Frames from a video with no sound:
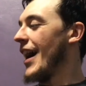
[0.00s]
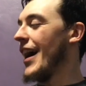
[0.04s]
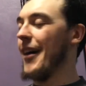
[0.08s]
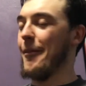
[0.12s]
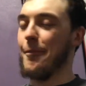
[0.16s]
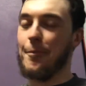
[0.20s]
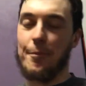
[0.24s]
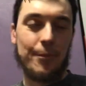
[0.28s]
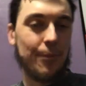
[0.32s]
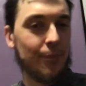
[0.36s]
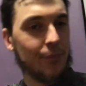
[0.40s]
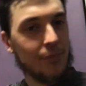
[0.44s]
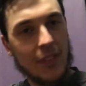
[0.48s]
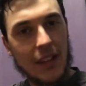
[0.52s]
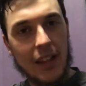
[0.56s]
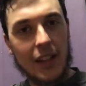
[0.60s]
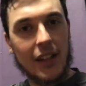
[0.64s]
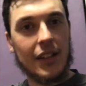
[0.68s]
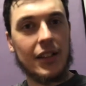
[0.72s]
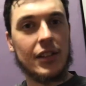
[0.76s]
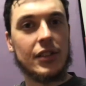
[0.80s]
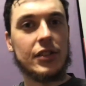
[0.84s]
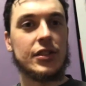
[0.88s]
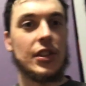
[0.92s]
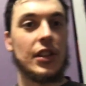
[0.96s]
um,
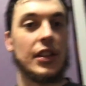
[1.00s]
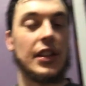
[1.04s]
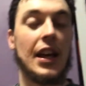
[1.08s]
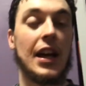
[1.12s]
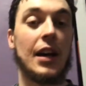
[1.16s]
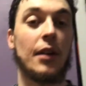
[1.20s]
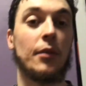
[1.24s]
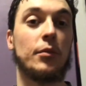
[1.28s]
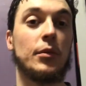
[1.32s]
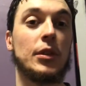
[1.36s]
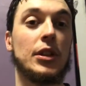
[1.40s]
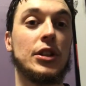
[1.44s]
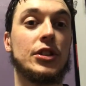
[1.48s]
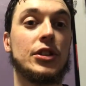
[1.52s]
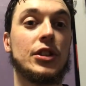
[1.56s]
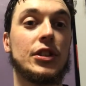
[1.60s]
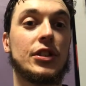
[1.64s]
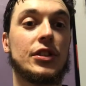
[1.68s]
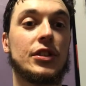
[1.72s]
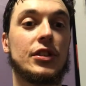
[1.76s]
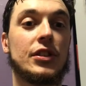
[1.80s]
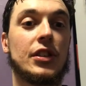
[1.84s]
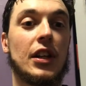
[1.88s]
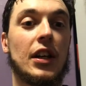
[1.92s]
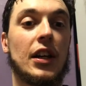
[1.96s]
so yeah, we
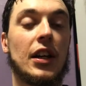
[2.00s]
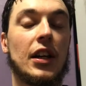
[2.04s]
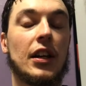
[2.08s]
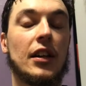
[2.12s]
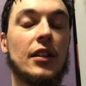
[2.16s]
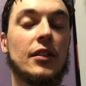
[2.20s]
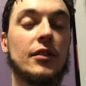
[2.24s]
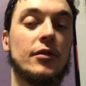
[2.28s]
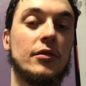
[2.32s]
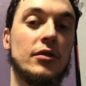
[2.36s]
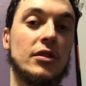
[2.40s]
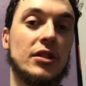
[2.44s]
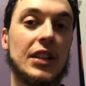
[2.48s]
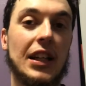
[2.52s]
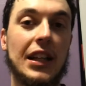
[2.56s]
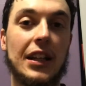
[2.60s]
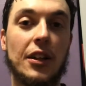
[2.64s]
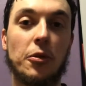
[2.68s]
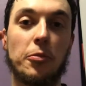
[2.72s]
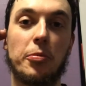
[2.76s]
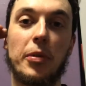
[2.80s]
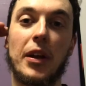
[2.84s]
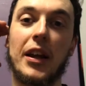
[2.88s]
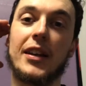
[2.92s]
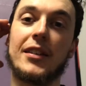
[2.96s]
just uh, we just had a
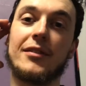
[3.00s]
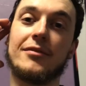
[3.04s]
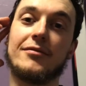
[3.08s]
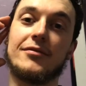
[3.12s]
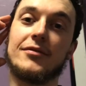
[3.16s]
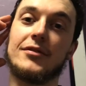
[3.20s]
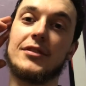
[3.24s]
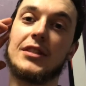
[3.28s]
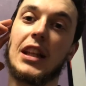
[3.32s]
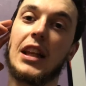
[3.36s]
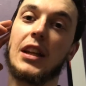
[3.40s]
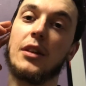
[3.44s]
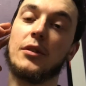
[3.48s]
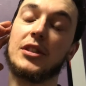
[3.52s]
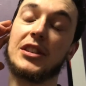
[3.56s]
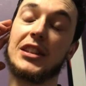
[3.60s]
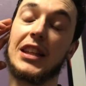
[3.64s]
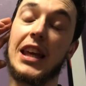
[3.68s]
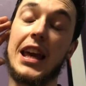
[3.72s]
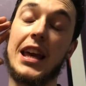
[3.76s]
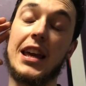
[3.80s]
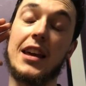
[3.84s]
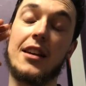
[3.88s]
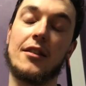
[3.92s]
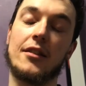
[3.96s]
little play, did a little
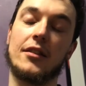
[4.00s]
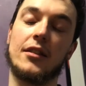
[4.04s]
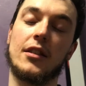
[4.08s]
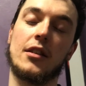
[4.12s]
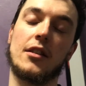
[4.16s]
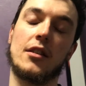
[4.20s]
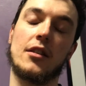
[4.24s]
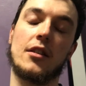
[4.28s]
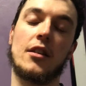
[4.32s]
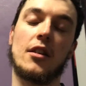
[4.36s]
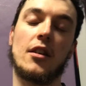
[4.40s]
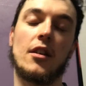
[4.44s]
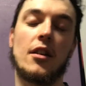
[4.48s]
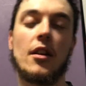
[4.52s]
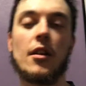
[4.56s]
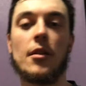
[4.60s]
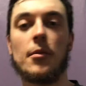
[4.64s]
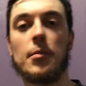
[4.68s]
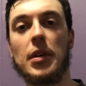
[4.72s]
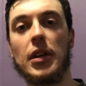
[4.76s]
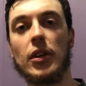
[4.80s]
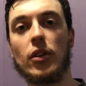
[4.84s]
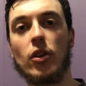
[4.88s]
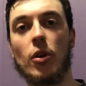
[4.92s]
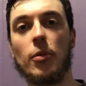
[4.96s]
ski
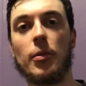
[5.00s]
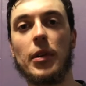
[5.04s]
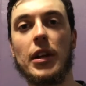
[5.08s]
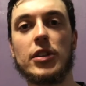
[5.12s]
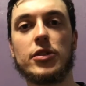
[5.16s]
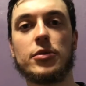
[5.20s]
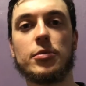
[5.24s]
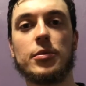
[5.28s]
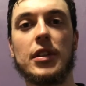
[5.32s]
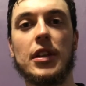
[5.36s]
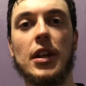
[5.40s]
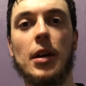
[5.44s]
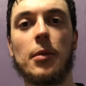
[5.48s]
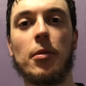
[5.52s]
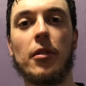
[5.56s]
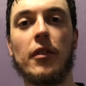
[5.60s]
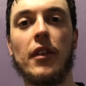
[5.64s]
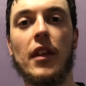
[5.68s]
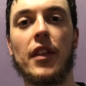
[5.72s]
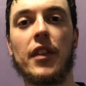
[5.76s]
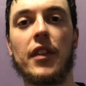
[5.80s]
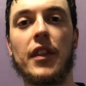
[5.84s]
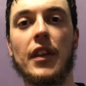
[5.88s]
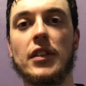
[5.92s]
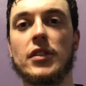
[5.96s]
um, in combination with a couple of
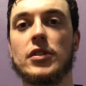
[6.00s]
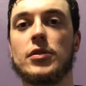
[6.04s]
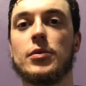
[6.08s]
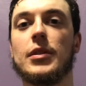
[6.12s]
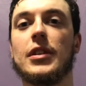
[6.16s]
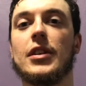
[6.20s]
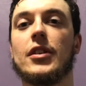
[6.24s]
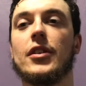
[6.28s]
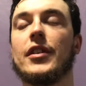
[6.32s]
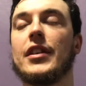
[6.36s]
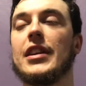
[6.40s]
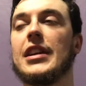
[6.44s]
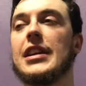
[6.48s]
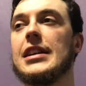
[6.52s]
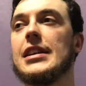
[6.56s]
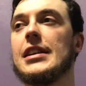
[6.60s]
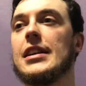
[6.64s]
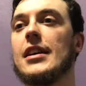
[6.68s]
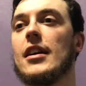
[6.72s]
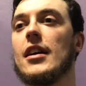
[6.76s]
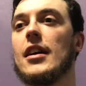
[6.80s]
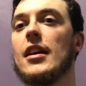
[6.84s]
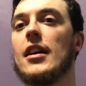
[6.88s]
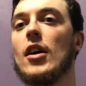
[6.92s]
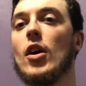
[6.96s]
other things. So we got
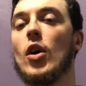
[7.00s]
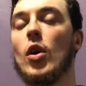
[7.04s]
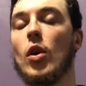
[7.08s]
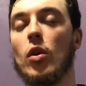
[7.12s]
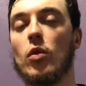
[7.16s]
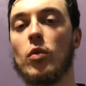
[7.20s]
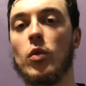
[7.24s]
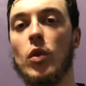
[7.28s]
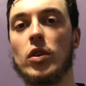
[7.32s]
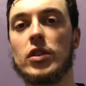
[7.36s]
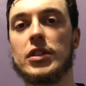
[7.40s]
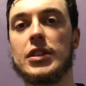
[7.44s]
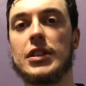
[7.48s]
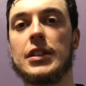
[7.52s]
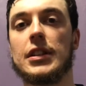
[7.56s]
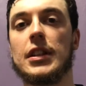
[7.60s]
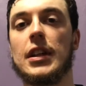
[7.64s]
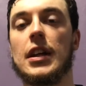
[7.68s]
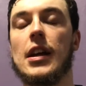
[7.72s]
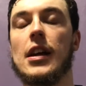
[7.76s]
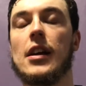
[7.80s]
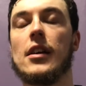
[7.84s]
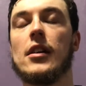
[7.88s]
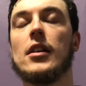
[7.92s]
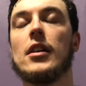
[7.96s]
the uh, hollow rocks in
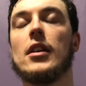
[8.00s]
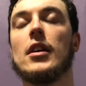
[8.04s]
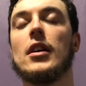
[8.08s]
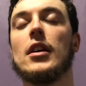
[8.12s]
there,